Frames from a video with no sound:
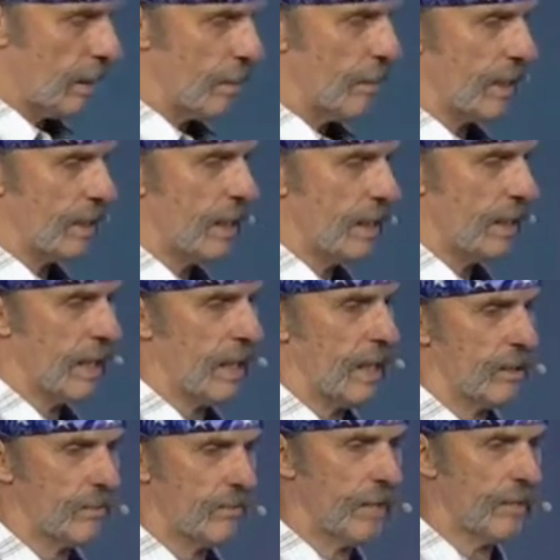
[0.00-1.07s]
Made about
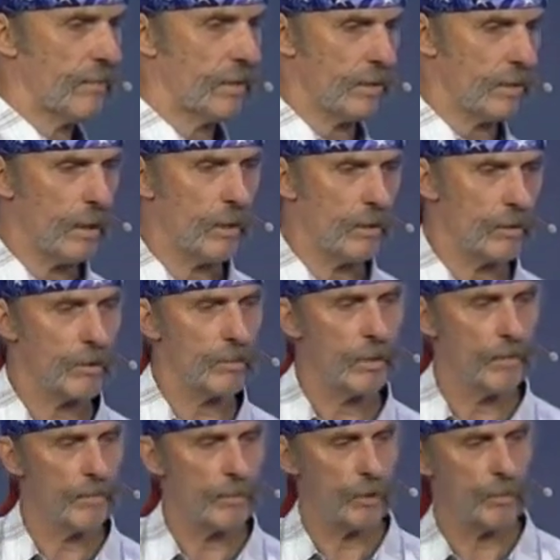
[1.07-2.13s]
$10,500
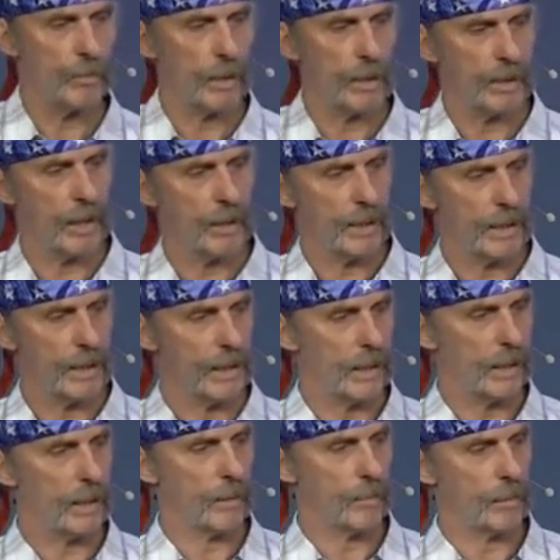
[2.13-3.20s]
my first month not
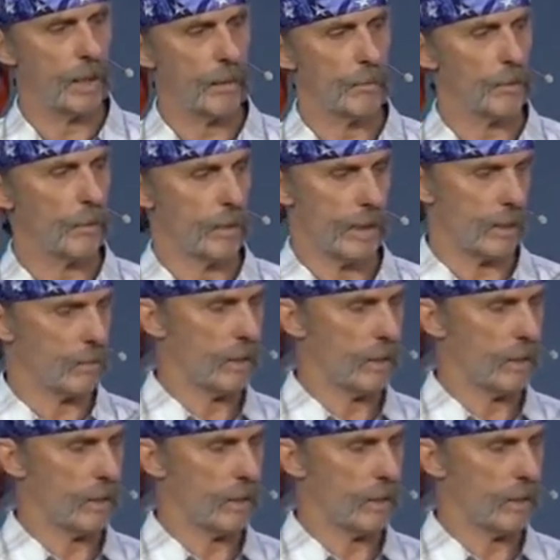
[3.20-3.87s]
making income claims, but